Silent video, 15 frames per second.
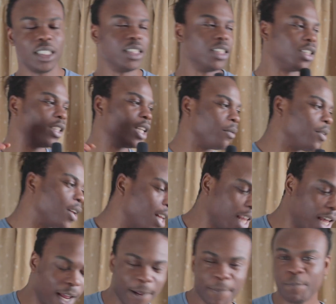stuff like
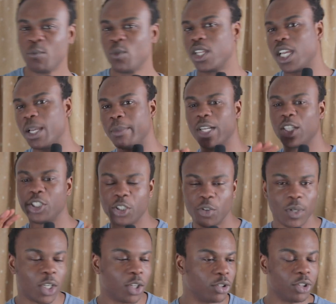that. I'm going to show
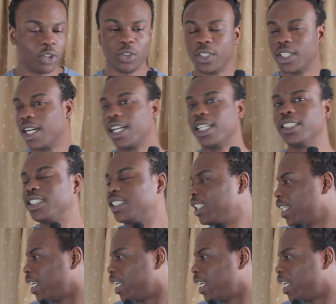it all to you guys,